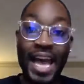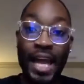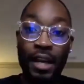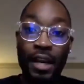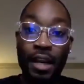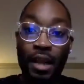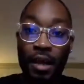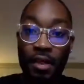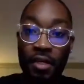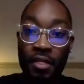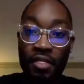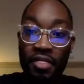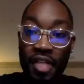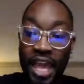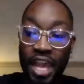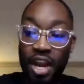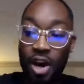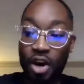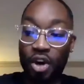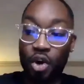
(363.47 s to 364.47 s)
that
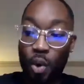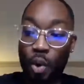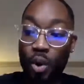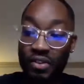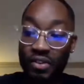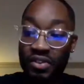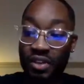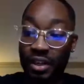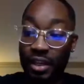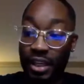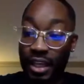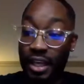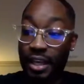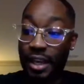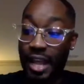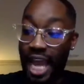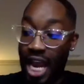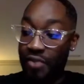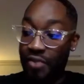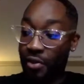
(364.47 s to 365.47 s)
they are going to
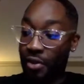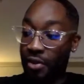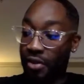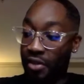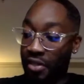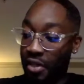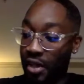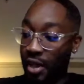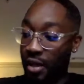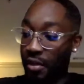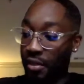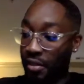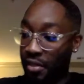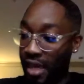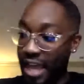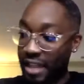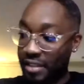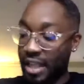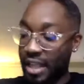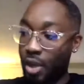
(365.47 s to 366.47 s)
get
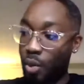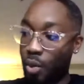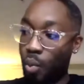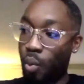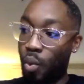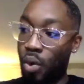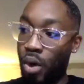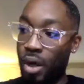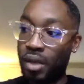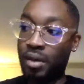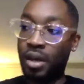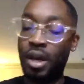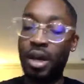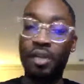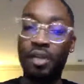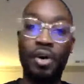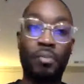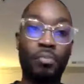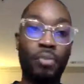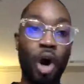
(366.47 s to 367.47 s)
everything that they want
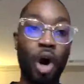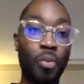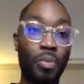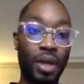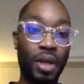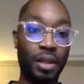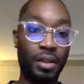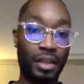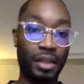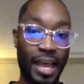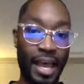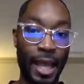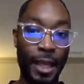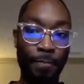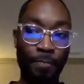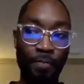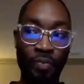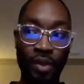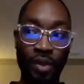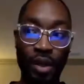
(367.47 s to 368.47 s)
the moment
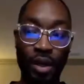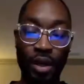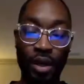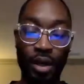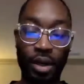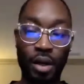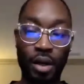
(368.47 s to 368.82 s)
that